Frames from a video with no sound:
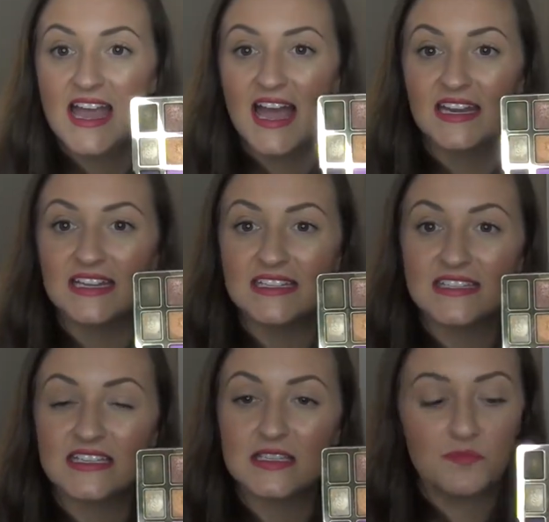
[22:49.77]
and it
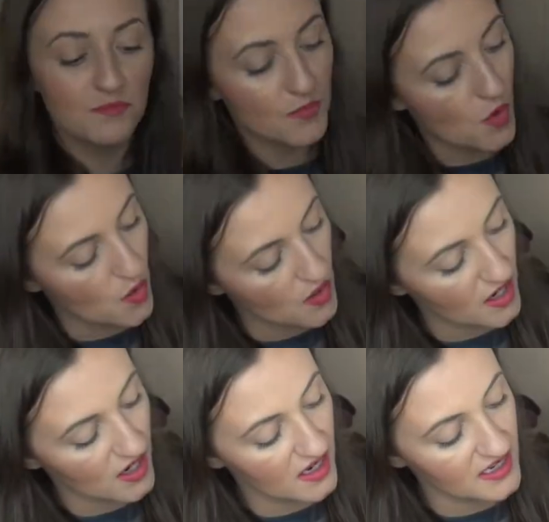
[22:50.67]
is this
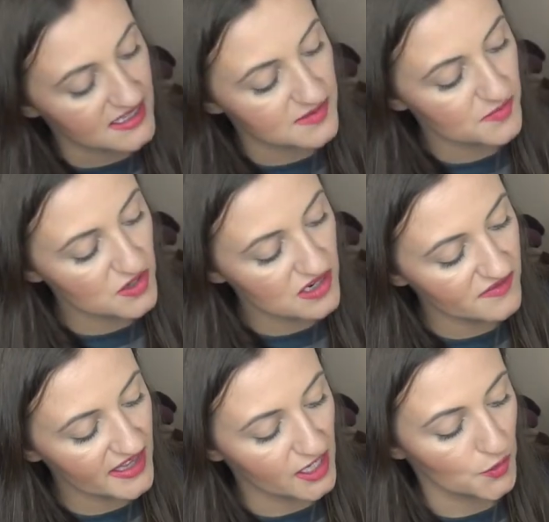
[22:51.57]
more, it's more
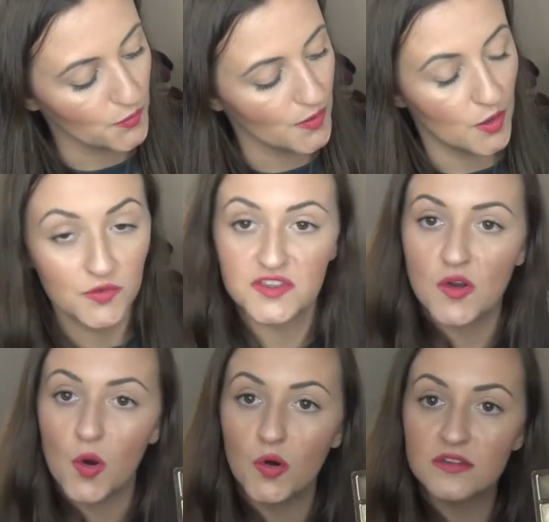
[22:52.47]
of like a rose
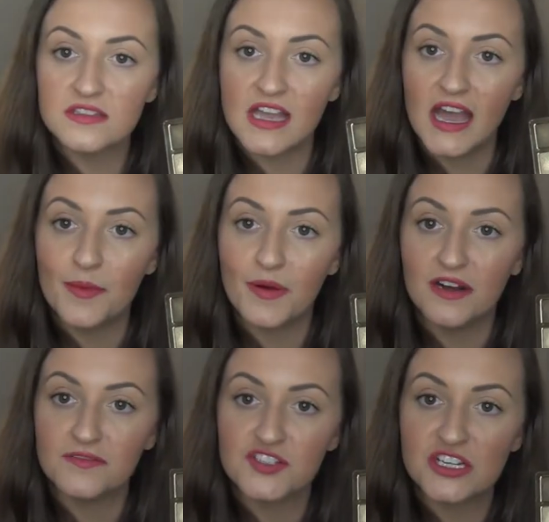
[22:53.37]
gold type
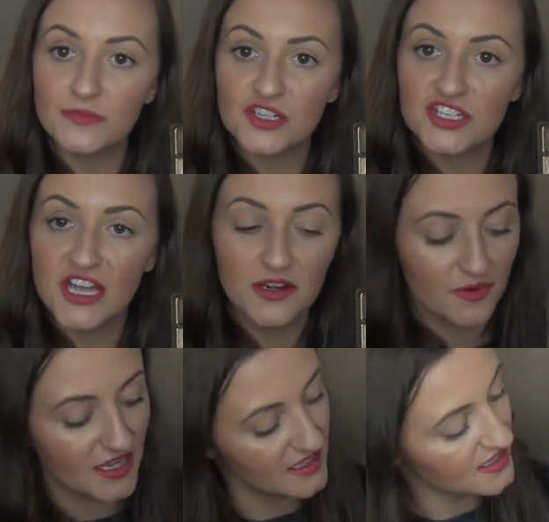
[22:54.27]
of shimmer shade
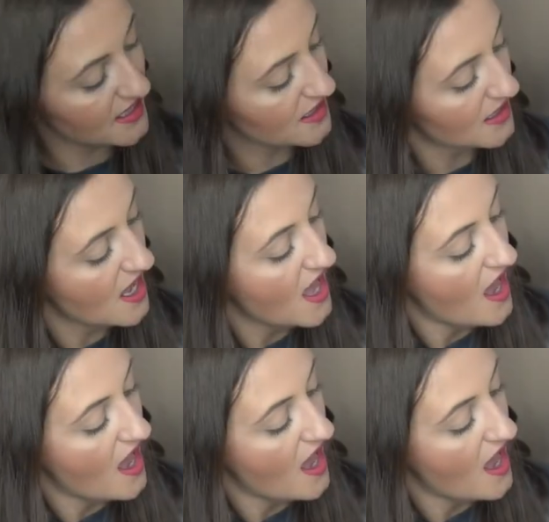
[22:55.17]
right here.